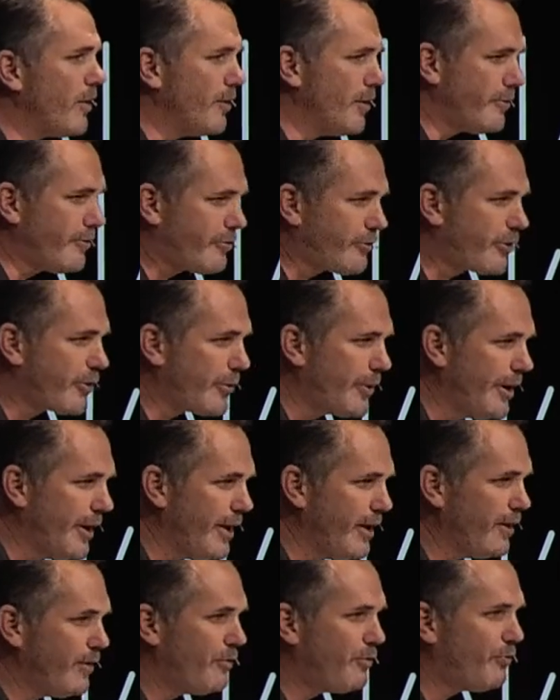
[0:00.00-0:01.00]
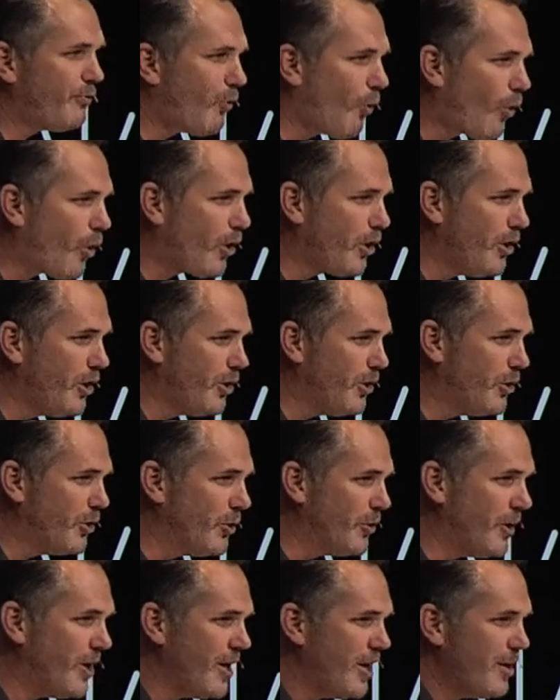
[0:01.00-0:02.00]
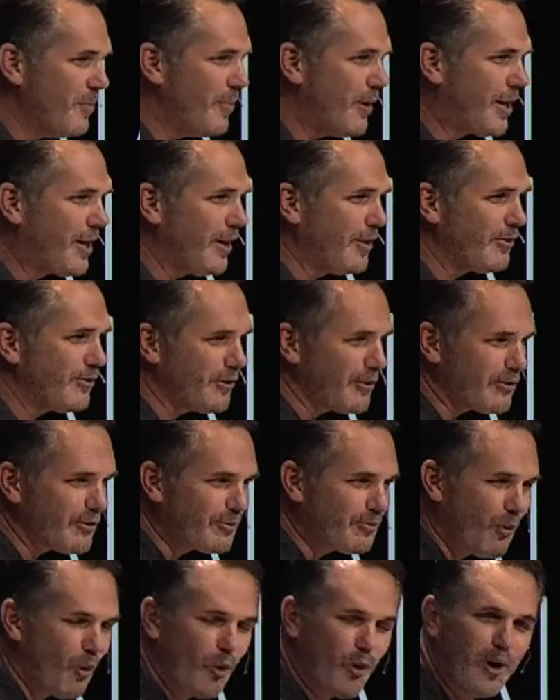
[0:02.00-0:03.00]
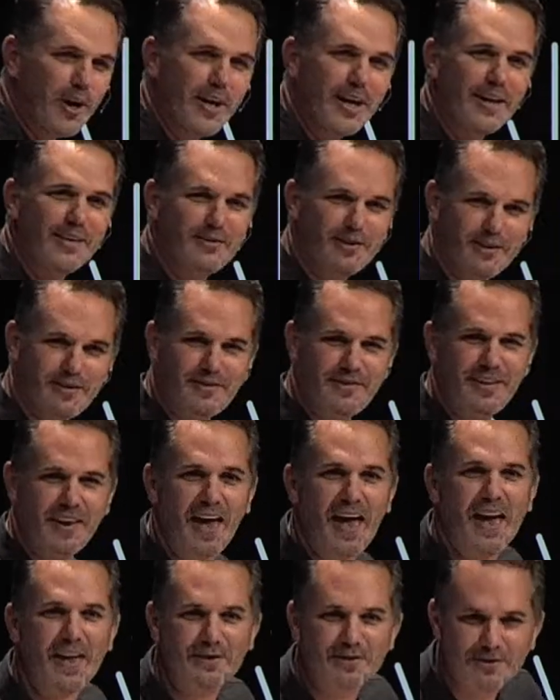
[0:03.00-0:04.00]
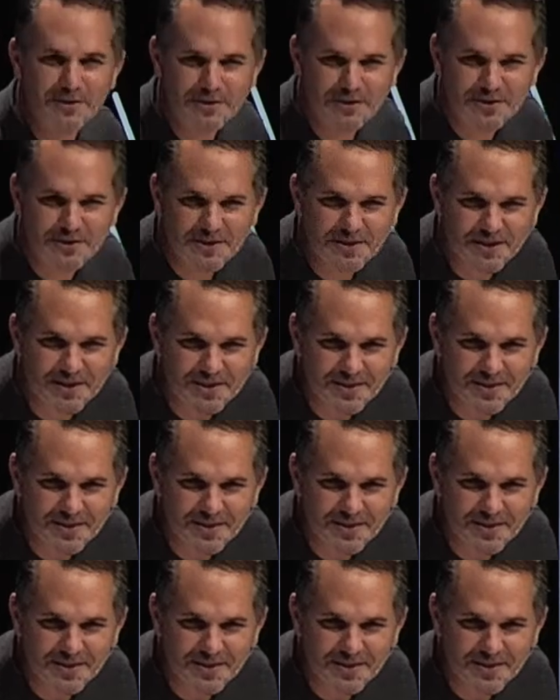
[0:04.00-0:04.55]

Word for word: the screen for you because this morning it's a test